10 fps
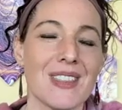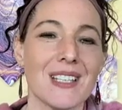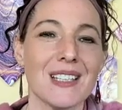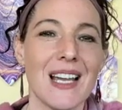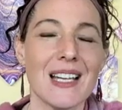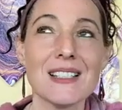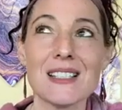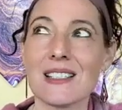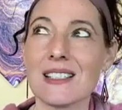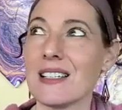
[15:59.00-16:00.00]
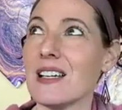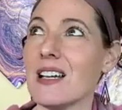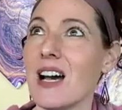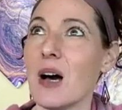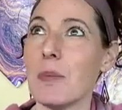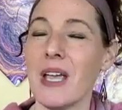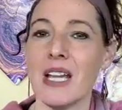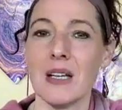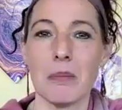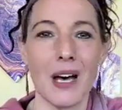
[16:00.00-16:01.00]
the less a
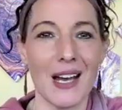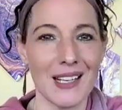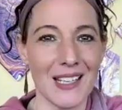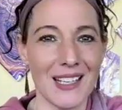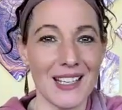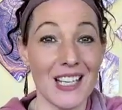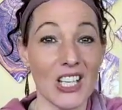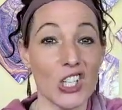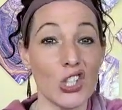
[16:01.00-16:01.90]
pain body can